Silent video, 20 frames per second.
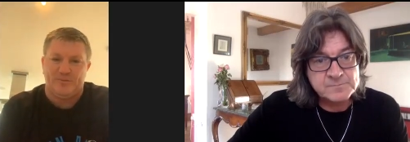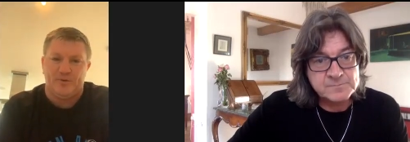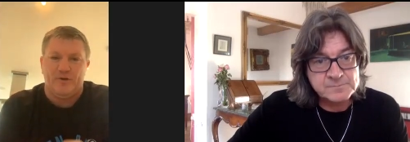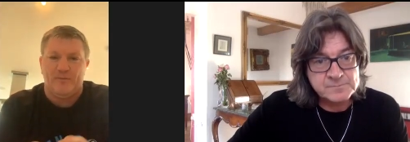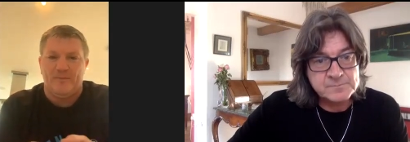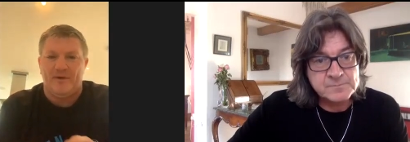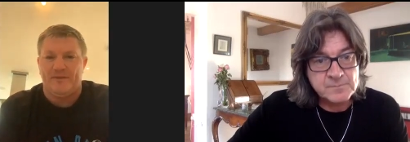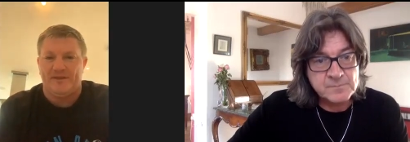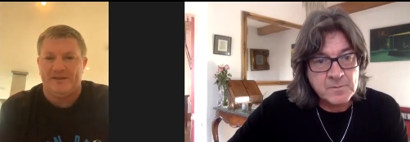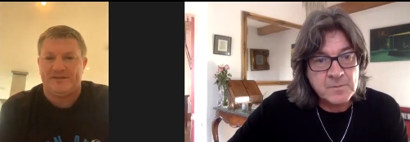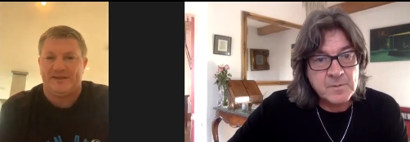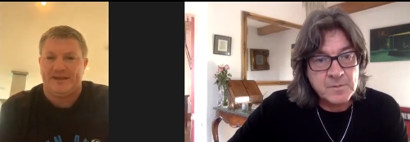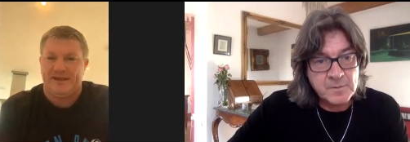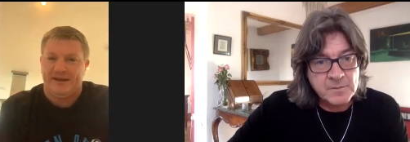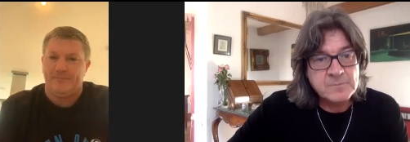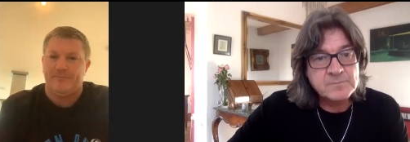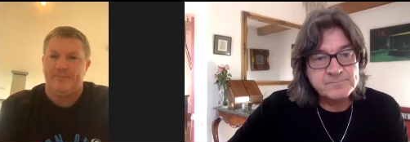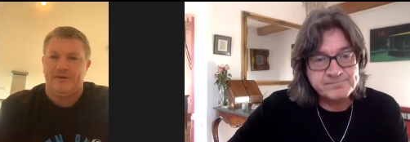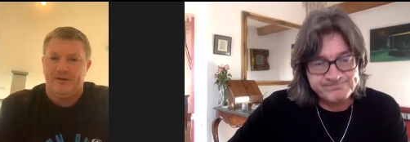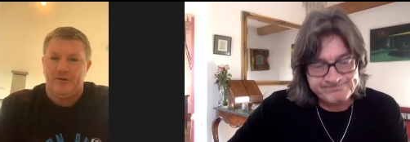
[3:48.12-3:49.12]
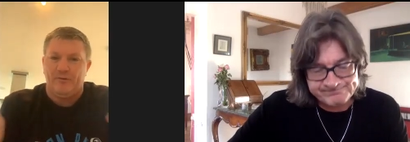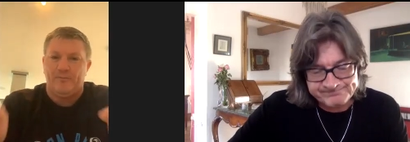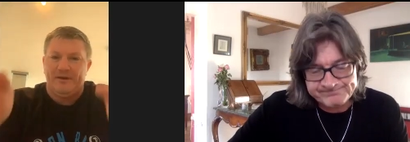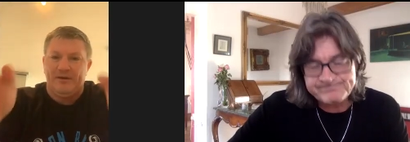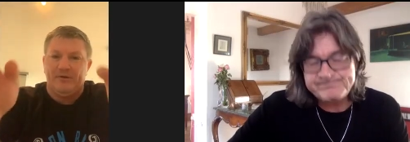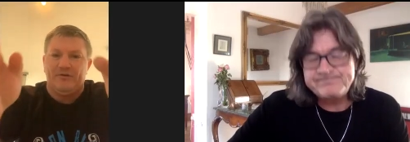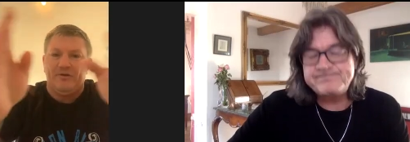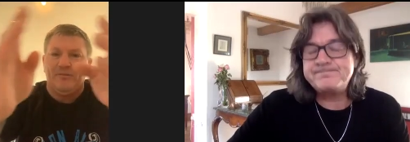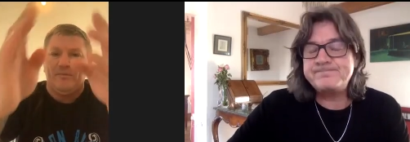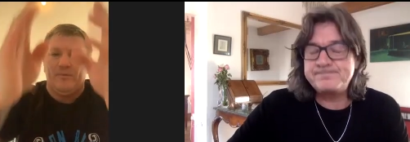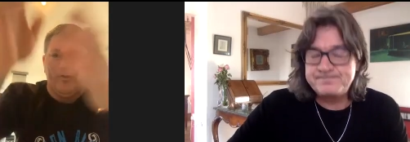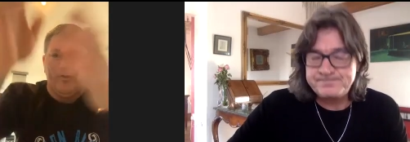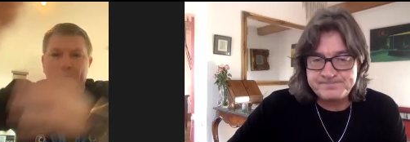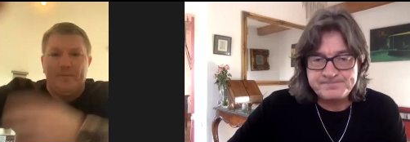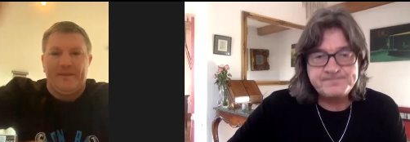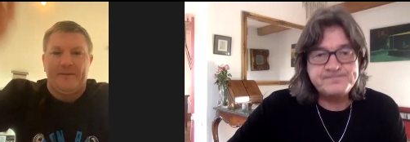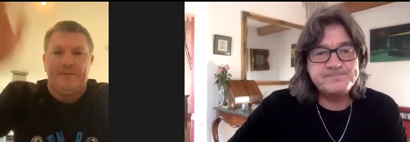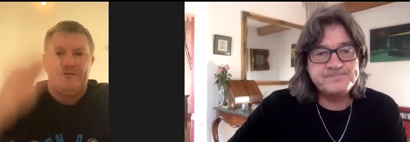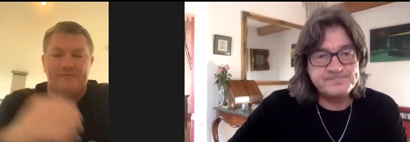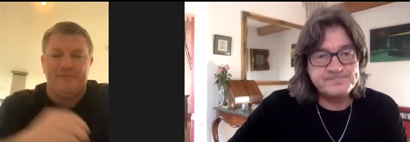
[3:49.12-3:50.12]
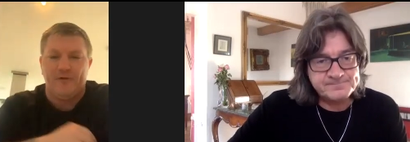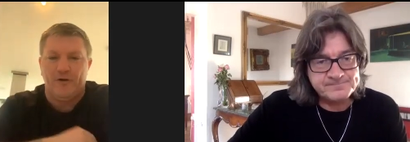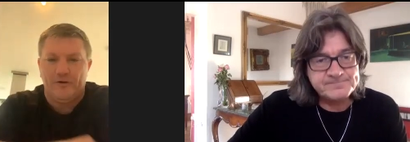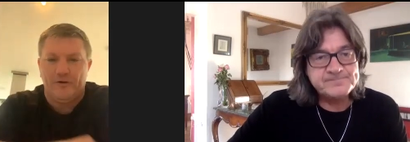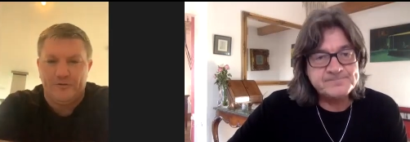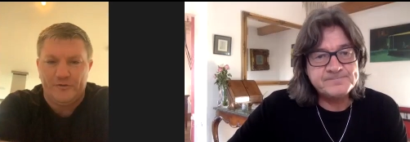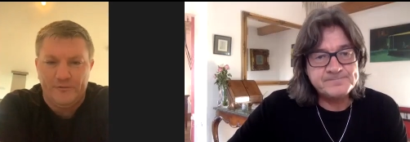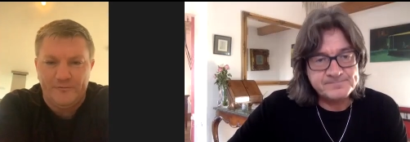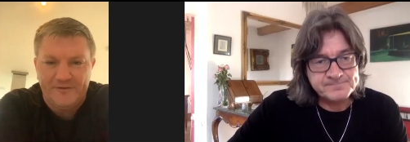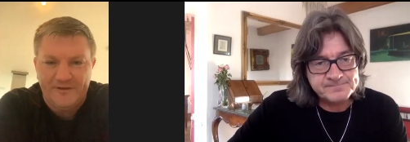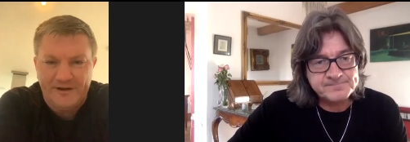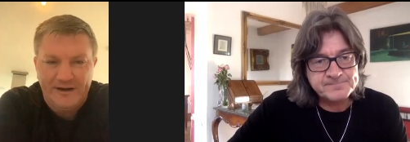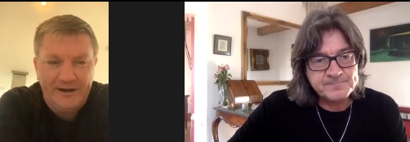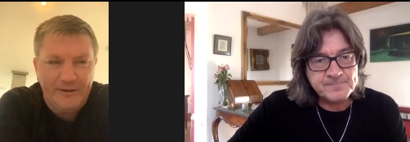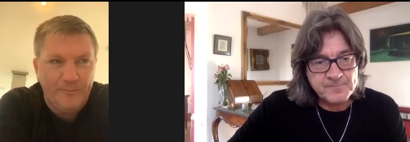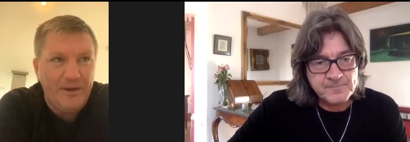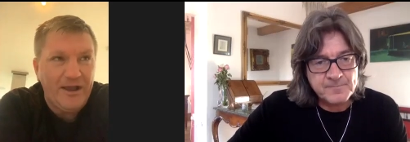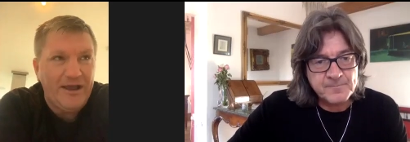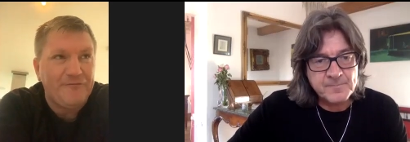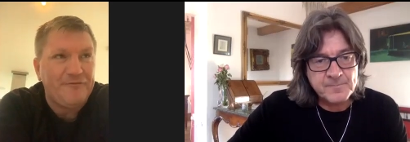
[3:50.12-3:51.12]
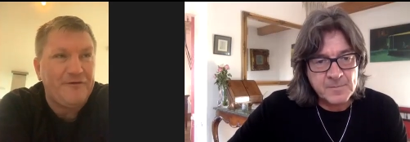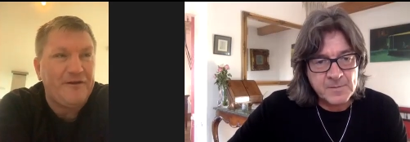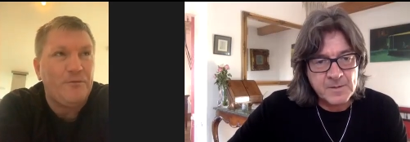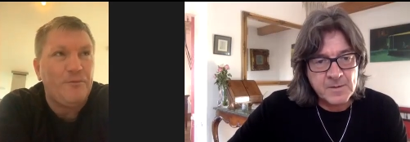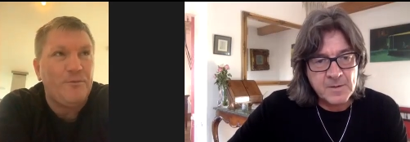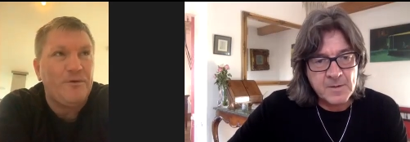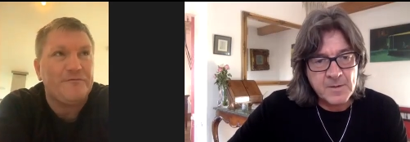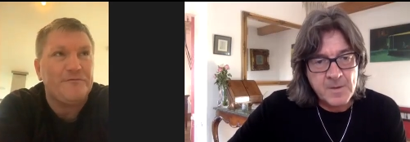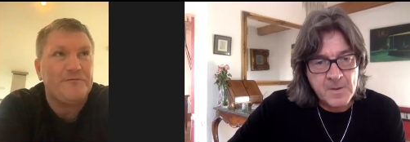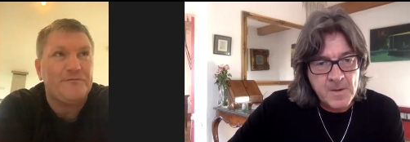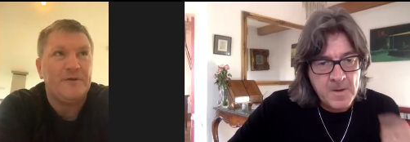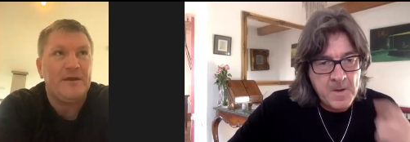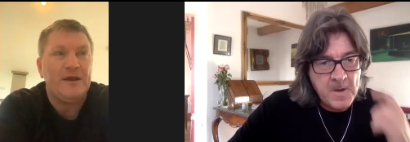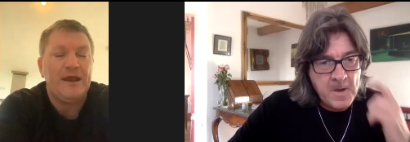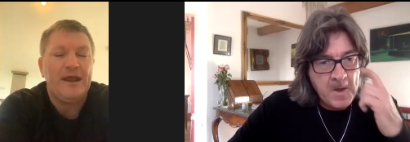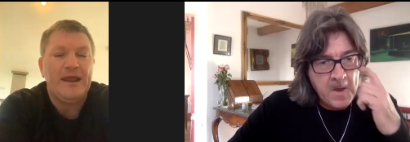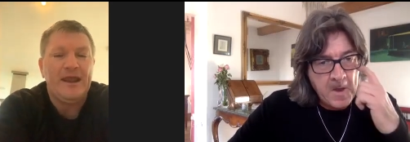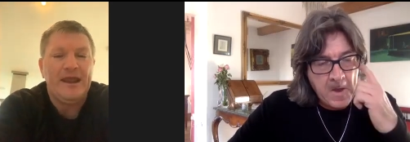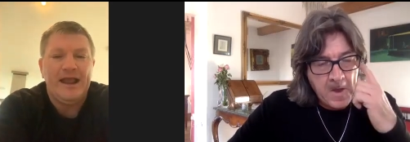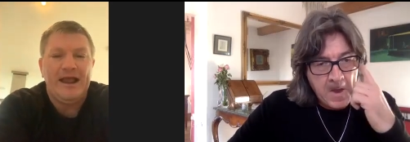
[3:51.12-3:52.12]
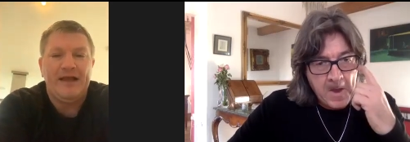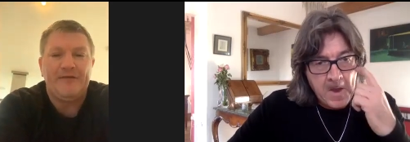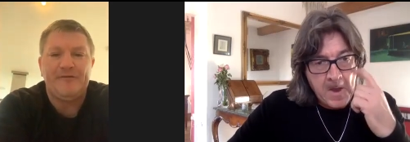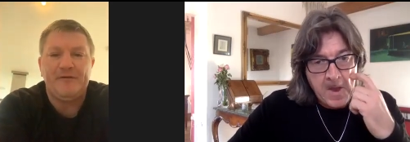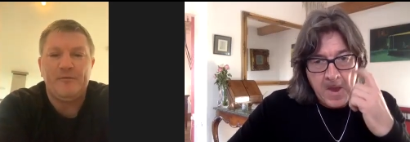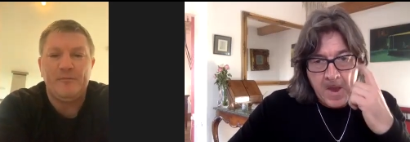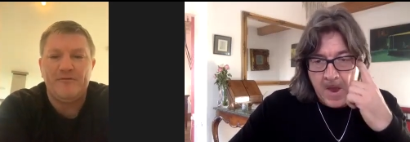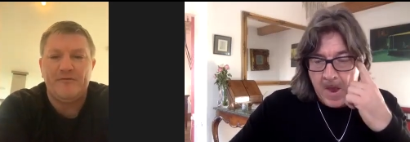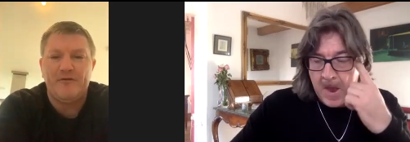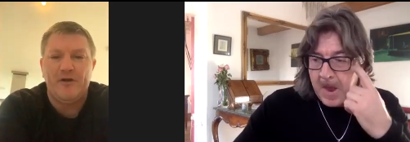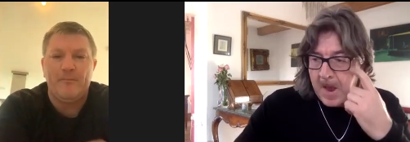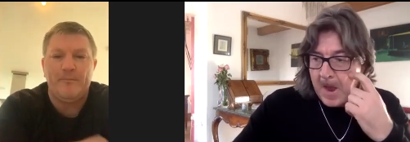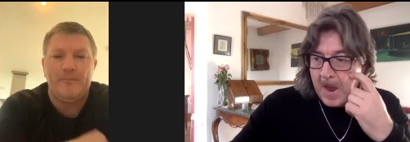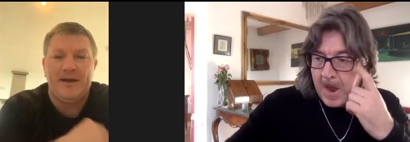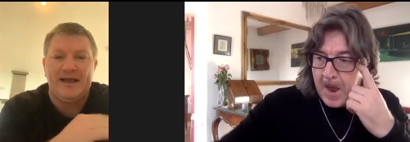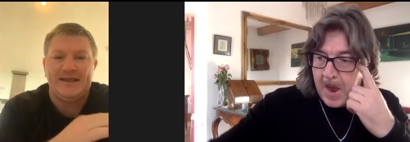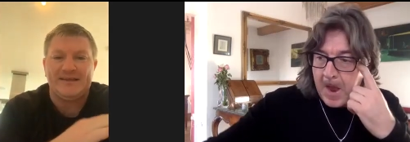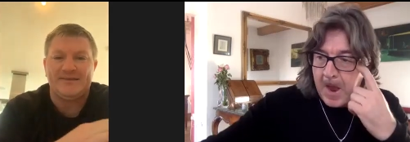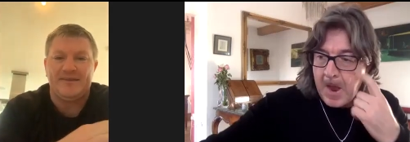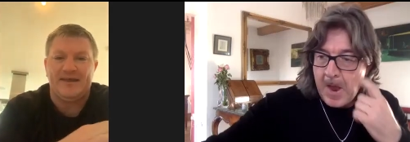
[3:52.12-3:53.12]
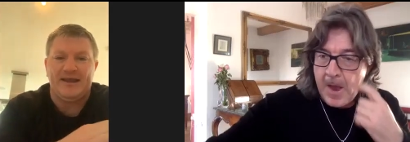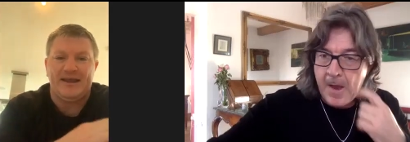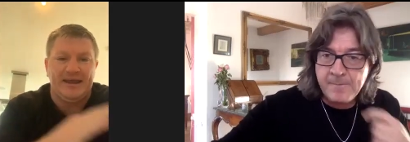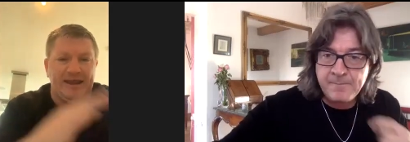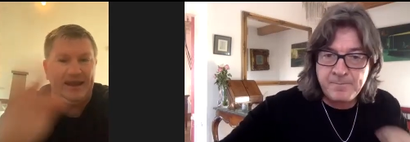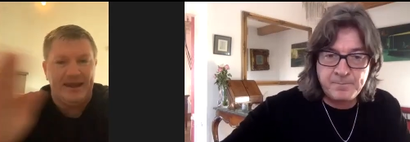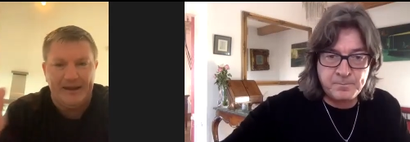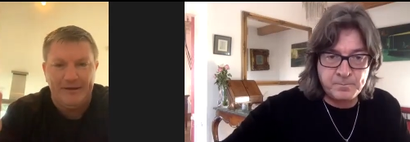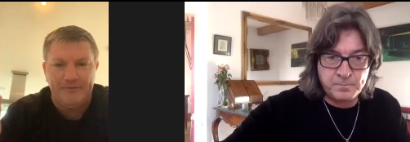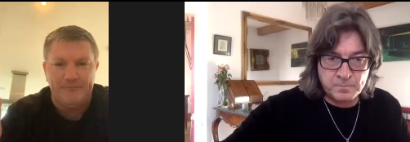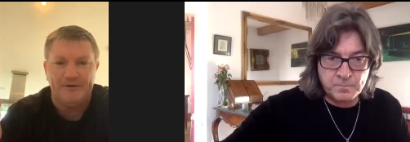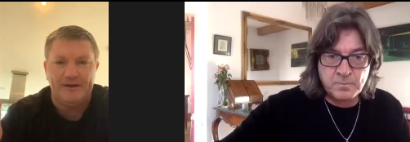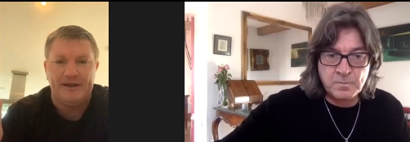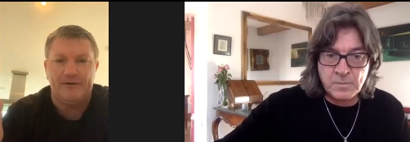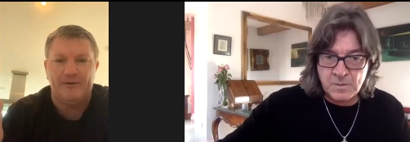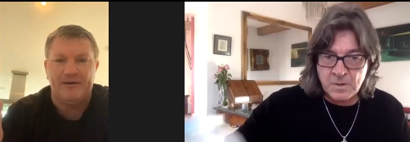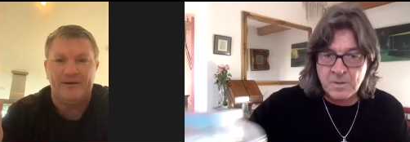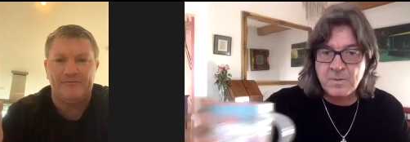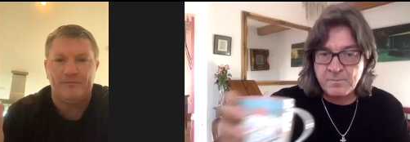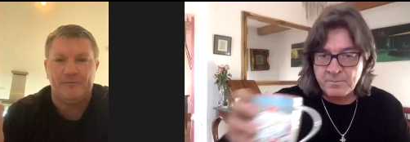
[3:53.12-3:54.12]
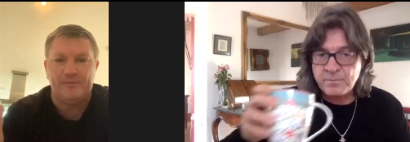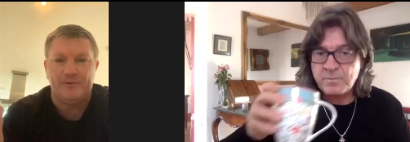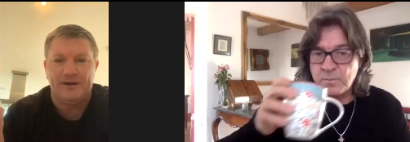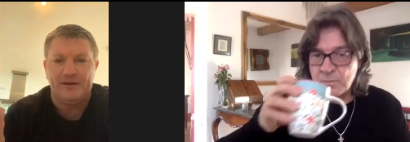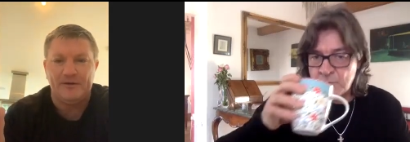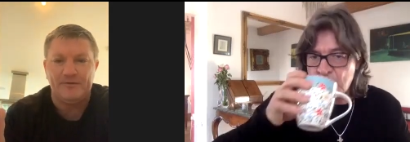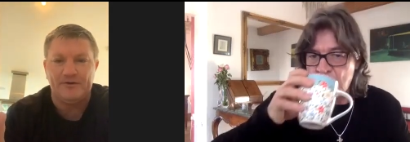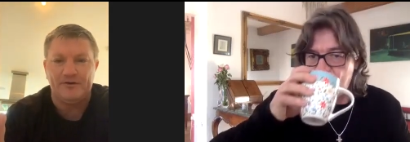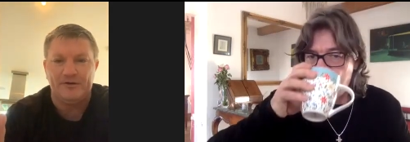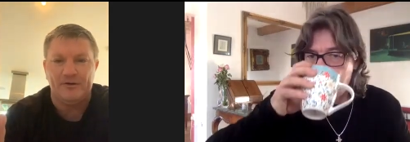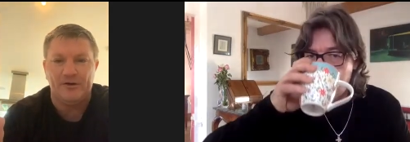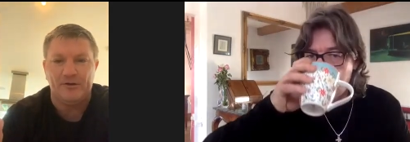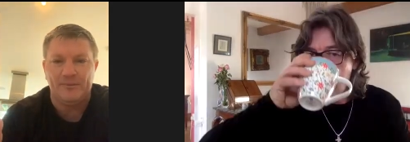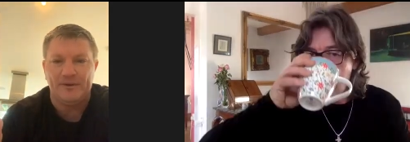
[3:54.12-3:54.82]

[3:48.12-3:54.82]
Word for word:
Speaker 1: put them on the same bill, build them up, and then they fought Duke the line. But I think we've, I think we've gone past that era now, haven't we? You know what I